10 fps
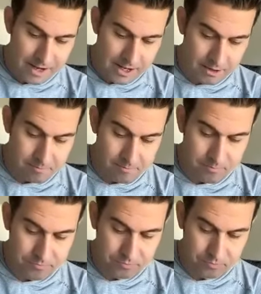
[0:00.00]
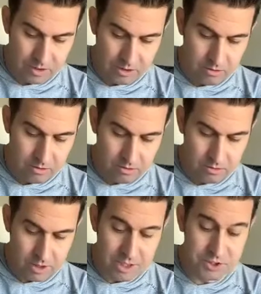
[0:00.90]
Um,
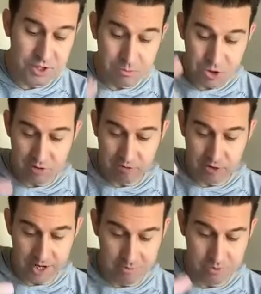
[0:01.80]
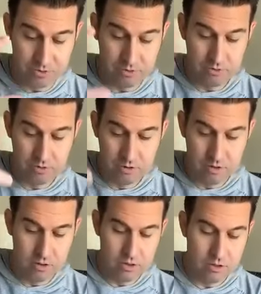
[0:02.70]
assumption frames.
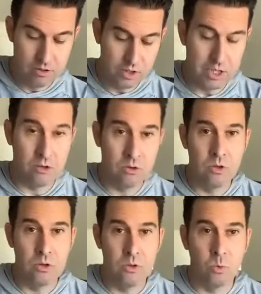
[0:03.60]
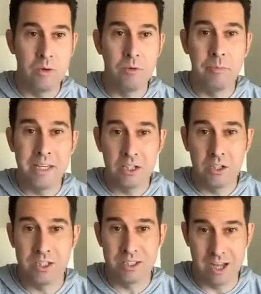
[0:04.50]
You know, when would be a
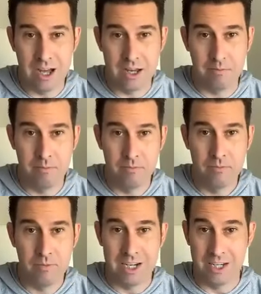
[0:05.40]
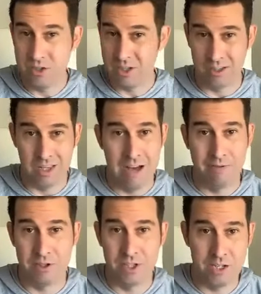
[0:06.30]
good time? And I use this a
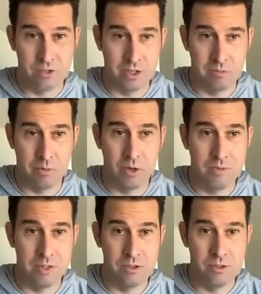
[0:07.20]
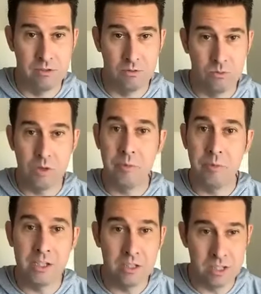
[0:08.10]
lot for scheduling appointments. When would
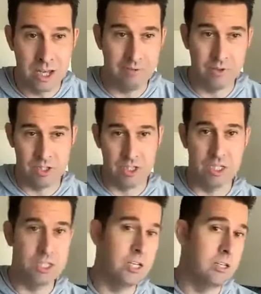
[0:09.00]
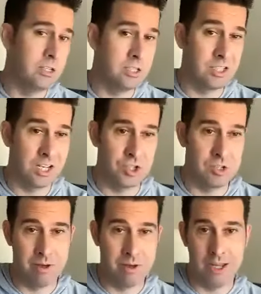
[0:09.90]
be a good time for us to continue the
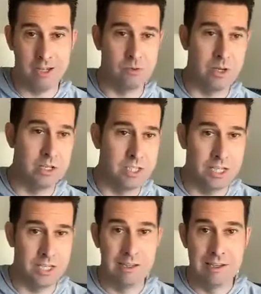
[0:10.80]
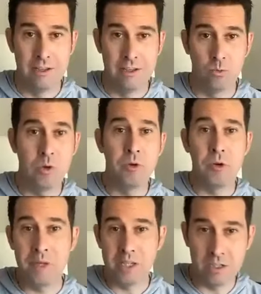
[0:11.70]
discussion about X, Y, and Z? When
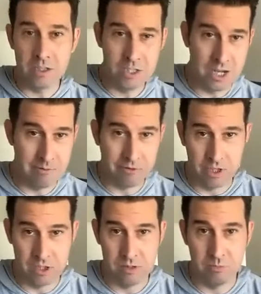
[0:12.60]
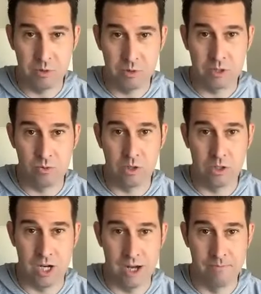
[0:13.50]
would it be a good time for us to book this
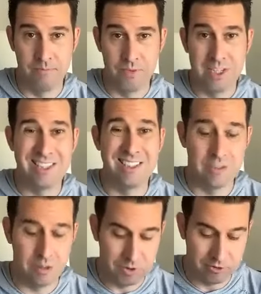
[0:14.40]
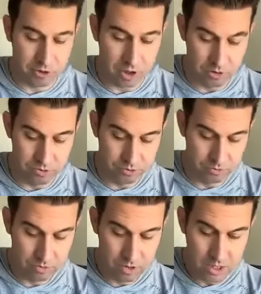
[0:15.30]
workshop? It's an assumptive
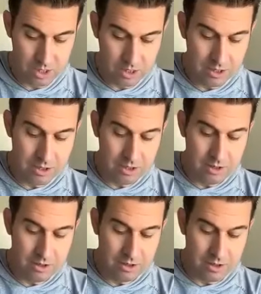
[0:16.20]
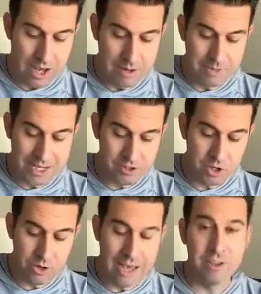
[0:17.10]
close. I'm
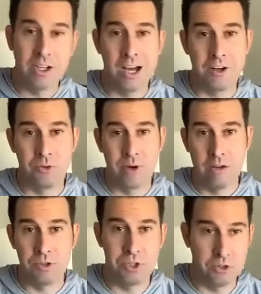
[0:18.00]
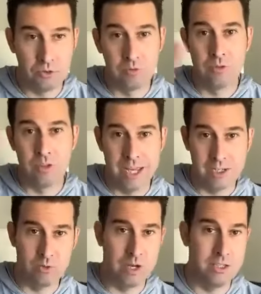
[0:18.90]
guessing you haven't gotten around to
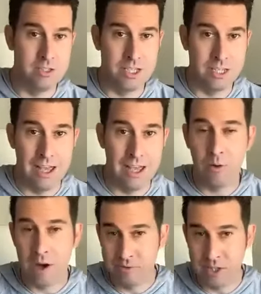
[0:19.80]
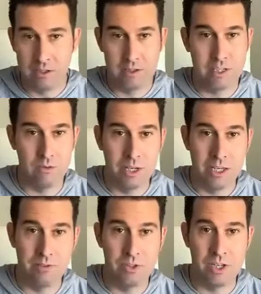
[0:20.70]
X, Y, and Z. How often is it we
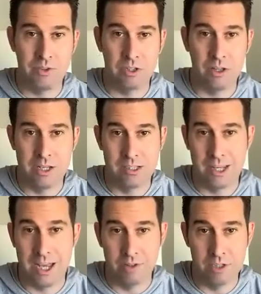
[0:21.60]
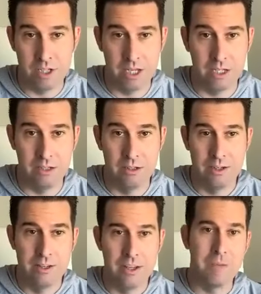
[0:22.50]
give stuff to clients that haven't done it?
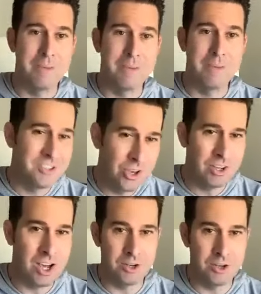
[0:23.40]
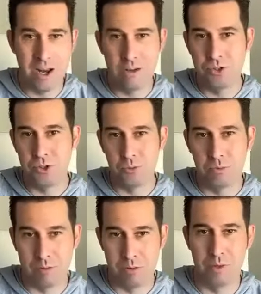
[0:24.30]
I'm guessing you haven't gotten around to
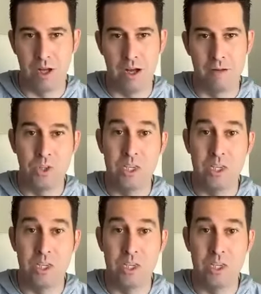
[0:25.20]
blah, blah, blah.